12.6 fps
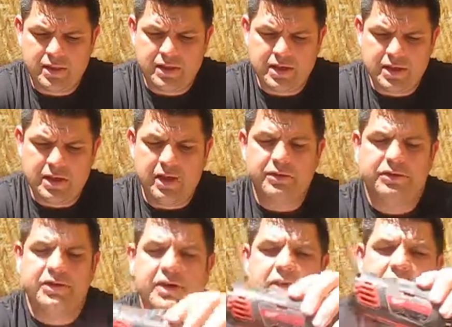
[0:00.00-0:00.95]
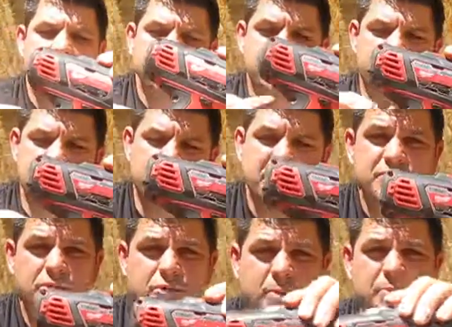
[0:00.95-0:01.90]
The other thing is the
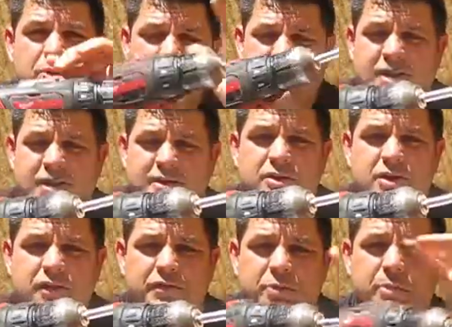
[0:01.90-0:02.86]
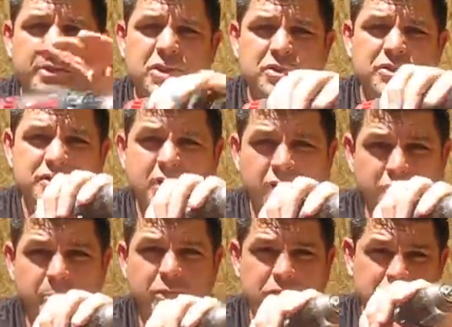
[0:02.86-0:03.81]
pistol grip, which is nice and comfortable. Make sure it's
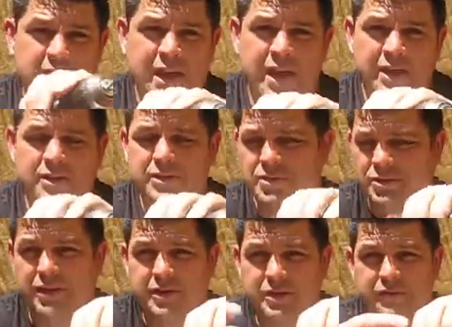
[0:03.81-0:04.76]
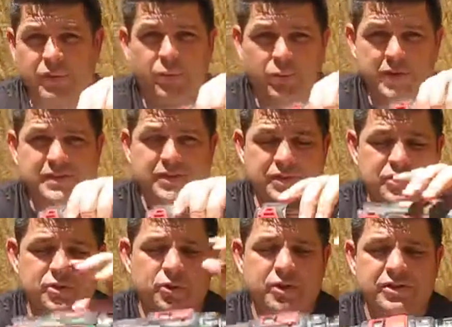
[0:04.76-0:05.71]
comfortable in your hand. Try the different ones in the
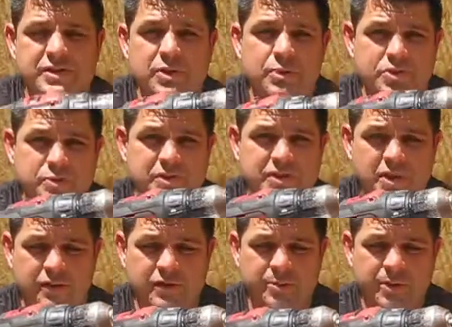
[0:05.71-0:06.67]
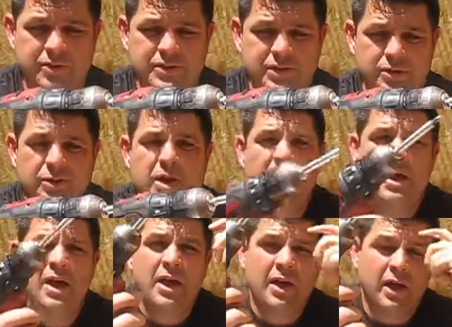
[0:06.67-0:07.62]
store, see which one's comfortable to you.
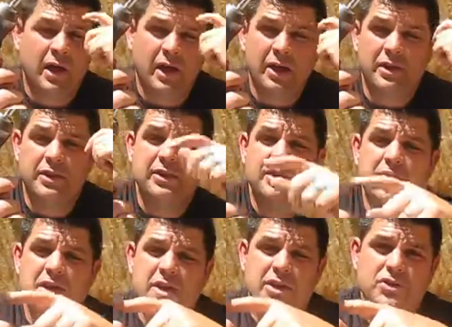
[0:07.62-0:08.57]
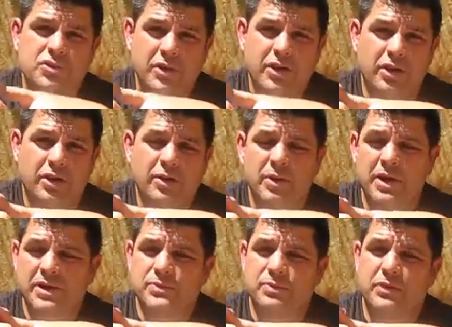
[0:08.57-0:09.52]
The trigger
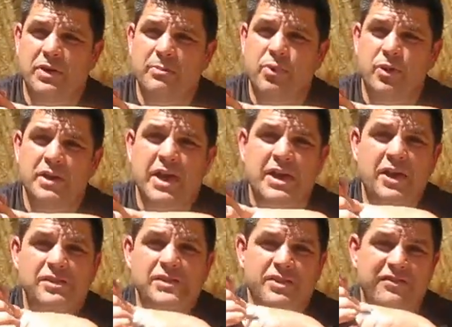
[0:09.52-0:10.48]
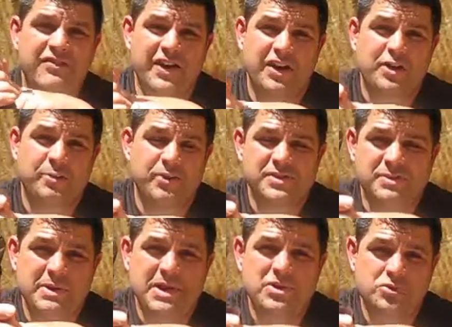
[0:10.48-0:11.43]
is very important, and also the variable
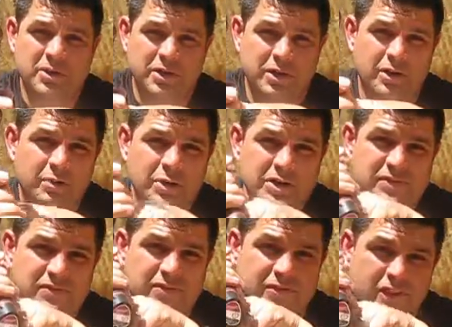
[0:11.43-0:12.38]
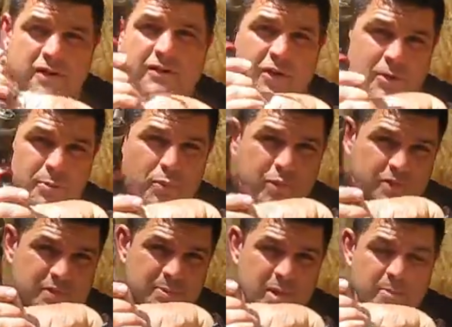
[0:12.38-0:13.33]
speed trigger is very, very
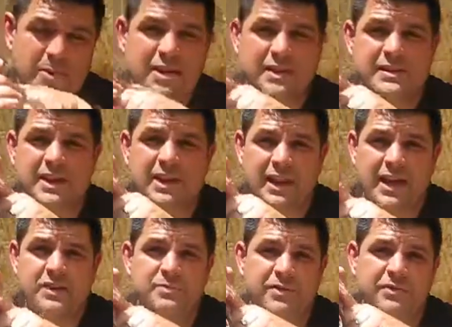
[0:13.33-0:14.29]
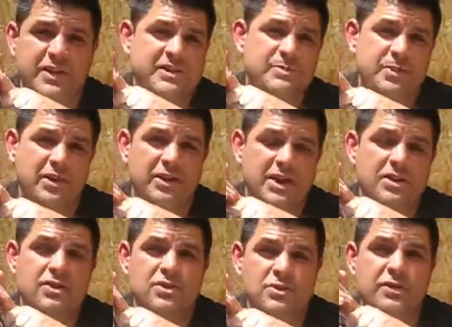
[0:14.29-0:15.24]
important to me because it allows me flexibility
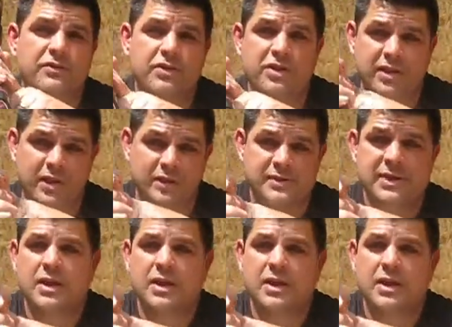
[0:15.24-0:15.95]
to do different things.